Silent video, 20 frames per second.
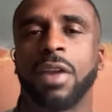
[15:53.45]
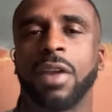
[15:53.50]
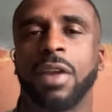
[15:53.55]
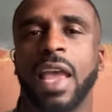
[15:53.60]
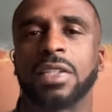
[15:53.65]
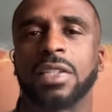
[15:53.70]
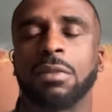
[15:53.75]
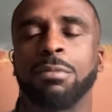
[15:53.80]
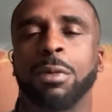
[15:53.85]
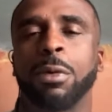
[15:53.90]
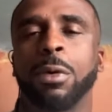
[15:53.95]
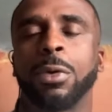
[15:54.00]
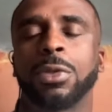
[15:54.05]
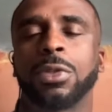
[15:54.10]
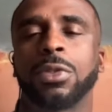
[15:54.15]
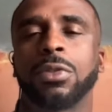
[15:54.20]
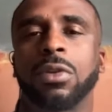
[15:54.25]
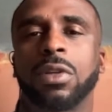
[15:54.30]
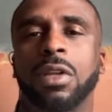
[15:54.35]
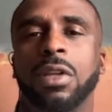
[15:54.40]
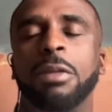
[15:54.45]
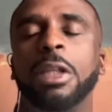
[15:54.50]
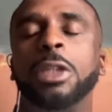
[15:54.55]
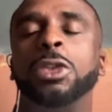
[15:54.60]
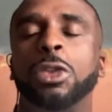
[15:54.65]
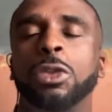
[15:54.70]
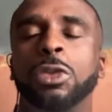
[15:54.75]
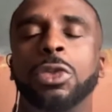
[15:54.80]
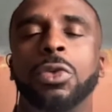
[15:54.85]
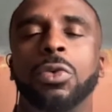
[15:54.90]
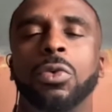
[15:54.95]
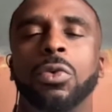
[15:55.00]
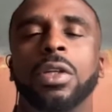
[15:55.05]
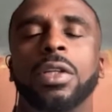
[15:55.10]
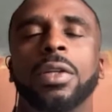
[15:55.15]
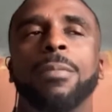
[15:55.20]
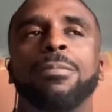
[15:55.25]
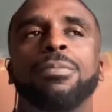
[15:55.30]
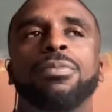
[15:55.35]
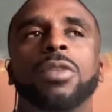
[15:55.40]
Has a personal dimension to
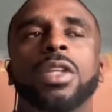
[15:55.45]
it.